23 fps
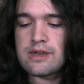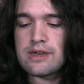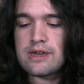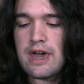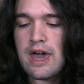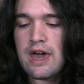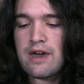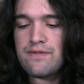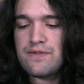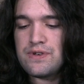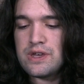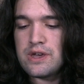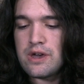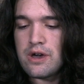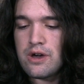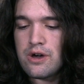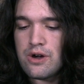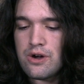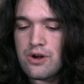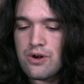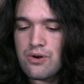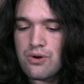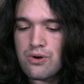Caffeo
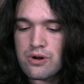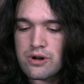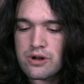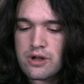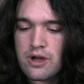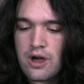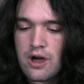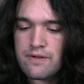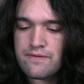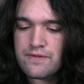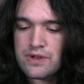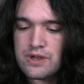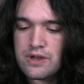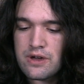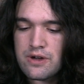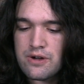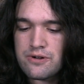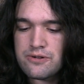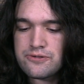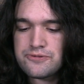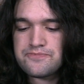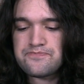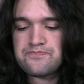O or Coffee
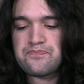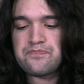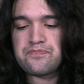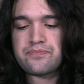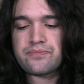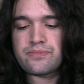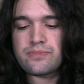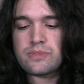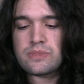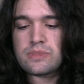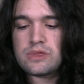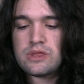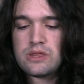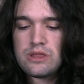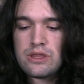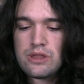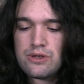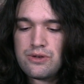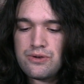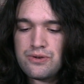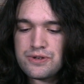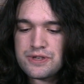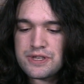O,
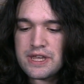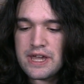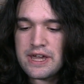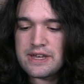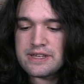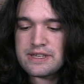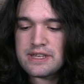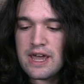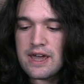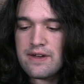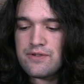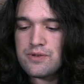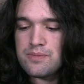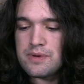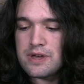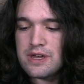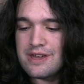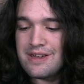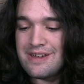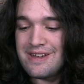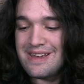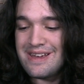who says, "Have you been?"